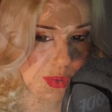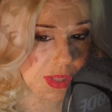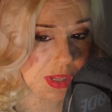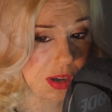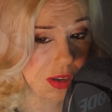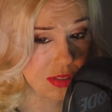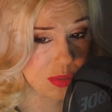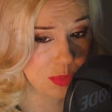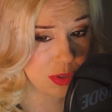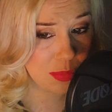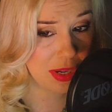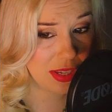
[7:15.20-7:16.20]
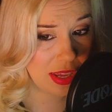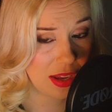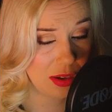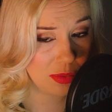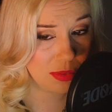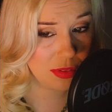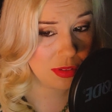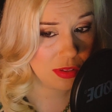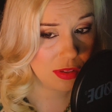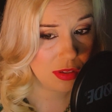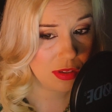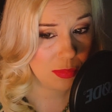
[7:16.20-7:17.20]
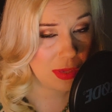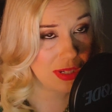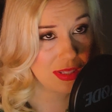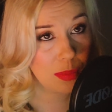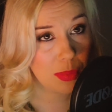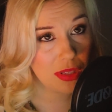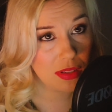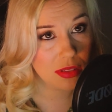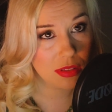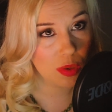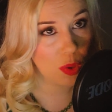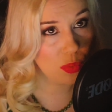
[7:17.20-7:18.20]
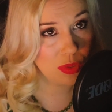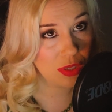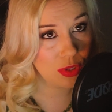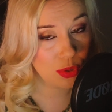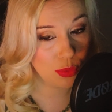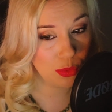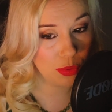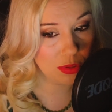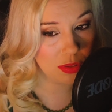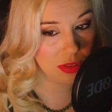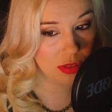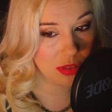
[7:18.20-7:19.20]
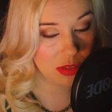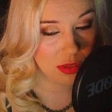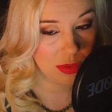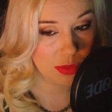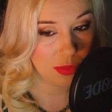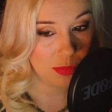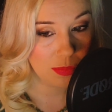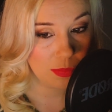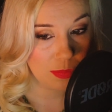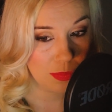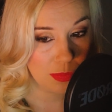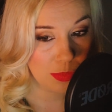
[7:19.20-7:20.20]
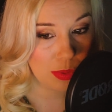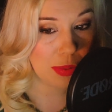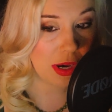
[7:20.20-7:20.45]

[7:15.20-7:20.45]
only gossamer my gown, my tippet only tulle. We